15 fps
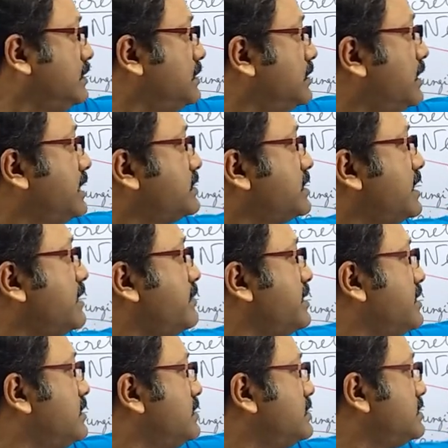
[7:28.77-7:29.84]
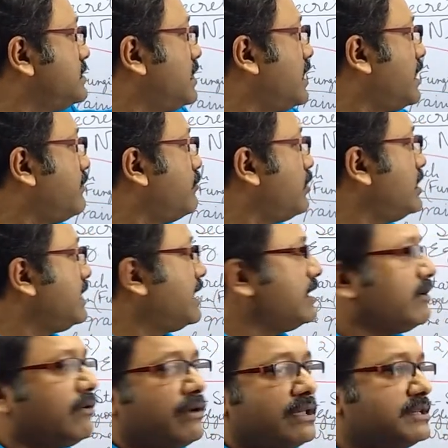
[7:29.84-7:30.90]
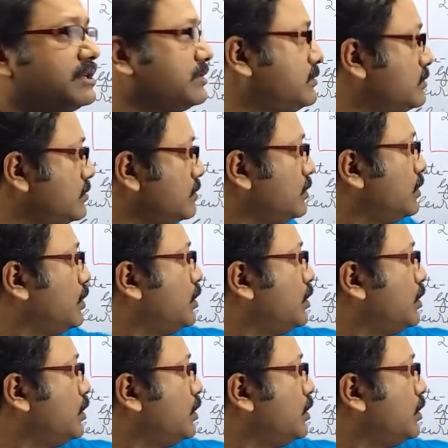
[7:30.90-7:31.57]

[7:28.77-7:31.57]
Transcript: The excretory materials are broadly categorized into